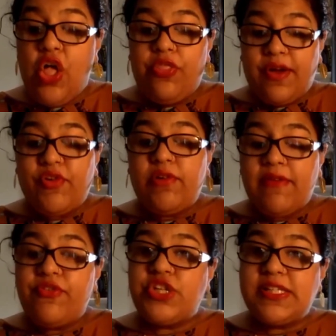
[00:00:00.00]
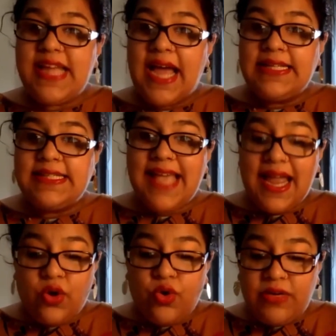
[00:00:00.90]
Therefore, refugee status
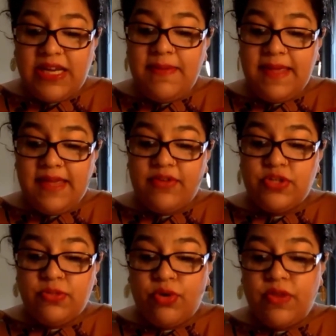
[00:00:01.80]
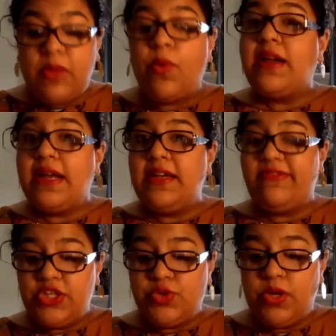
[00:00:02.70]
can only be given to more than one
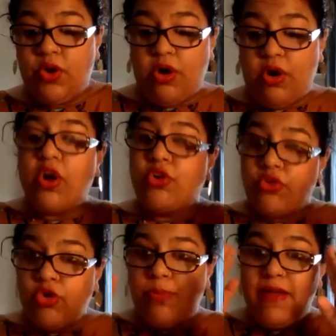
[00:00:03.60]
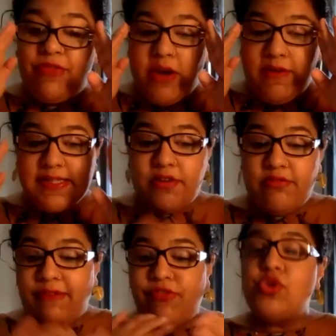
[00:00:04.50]
individual or a group if there is a
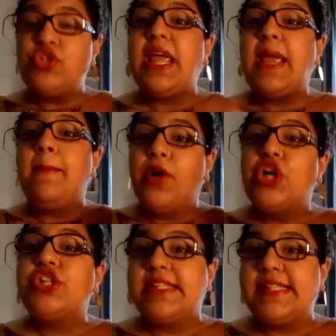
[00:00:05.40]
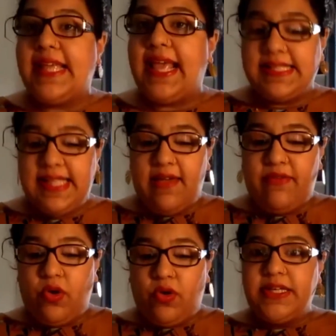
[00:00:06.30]
refugee emergency, as they
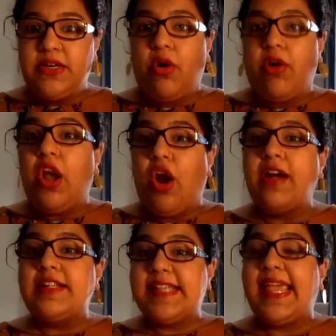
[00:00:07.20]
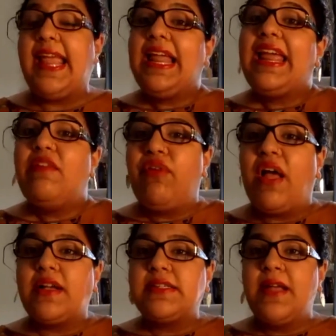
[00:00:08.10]
have called it, or a large-scale
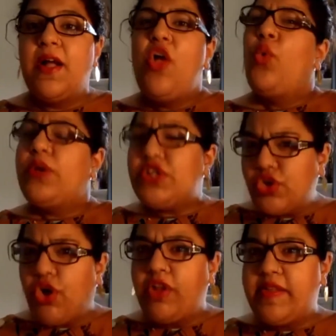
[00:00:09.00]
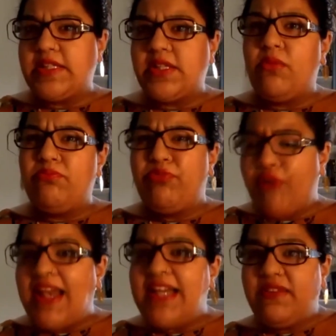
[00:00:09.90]
influx. We saw this
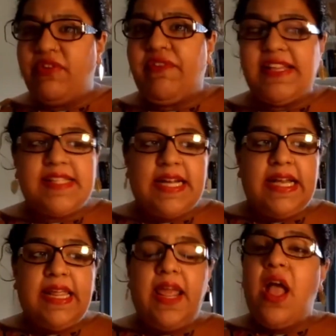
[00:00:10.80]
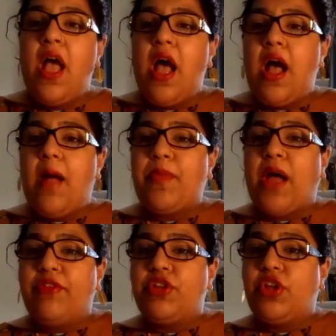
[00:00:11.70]
relatively recently
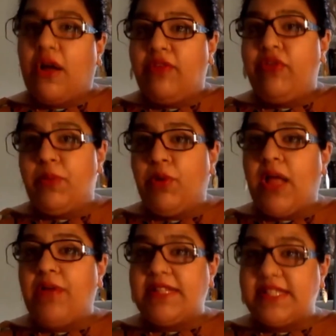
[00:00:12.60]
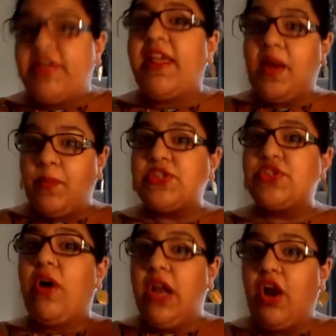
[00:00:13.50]
after the conflict broke out in Syria, and we
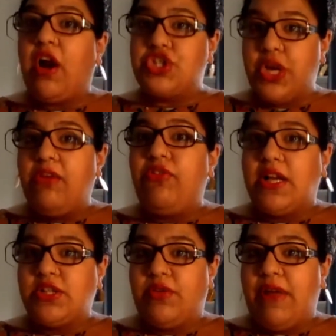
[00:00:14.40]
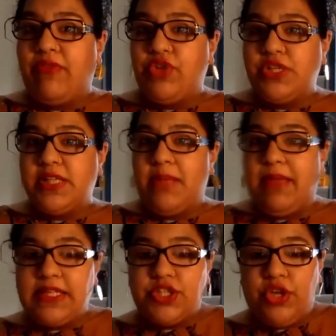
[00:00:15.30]
saw a large influx of refugees
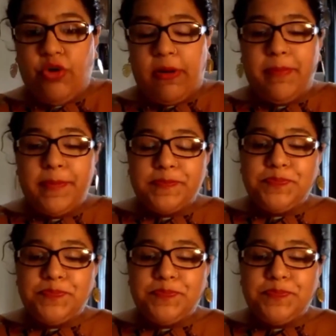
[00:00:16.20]
coming into Europe.